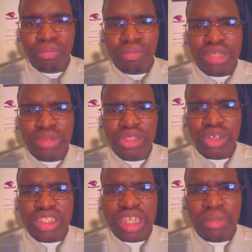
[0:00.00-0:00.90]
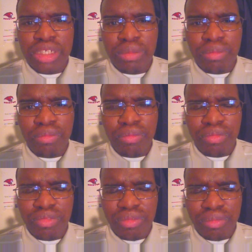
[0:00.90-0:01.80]
please be sure to send me some
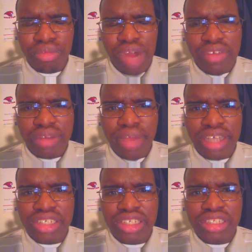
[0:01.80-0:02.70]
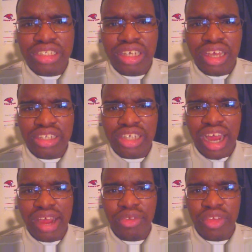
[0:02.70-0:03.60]
private messages as to
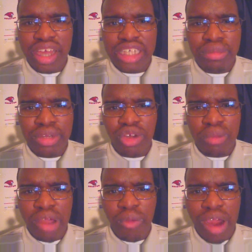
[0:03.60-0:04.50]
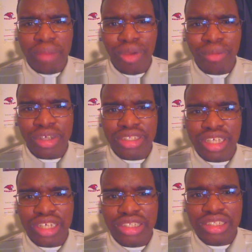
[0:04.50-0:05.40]
how you think I should be doing my whiteboard
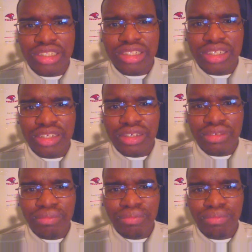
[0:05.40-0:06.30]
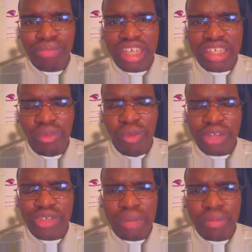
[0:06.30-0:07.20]
presentations, because I want
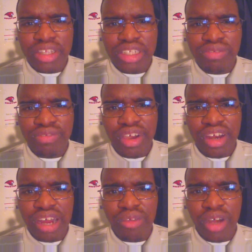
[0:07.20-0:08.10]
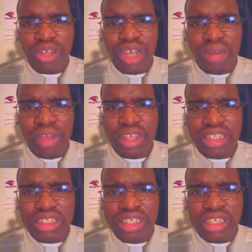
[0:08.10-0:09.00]
to try to make this fun, and I want to try to make
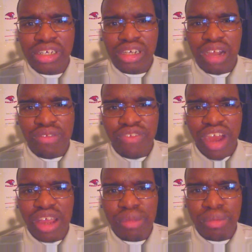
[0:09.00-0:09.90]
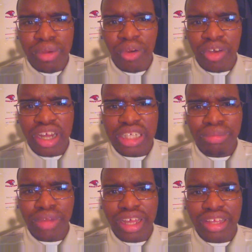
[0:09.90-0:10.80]
this a valuable part in
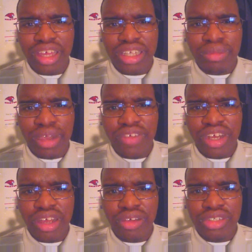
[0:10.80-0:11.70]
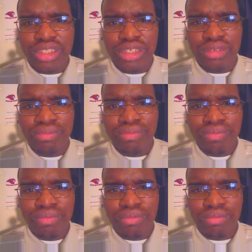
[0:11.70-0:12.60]
explaining things in my videos.
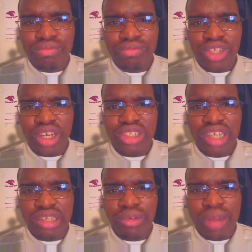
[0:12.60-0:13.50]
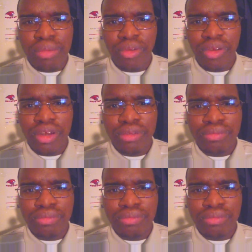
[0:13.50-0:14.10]
So let's check the whiteboard.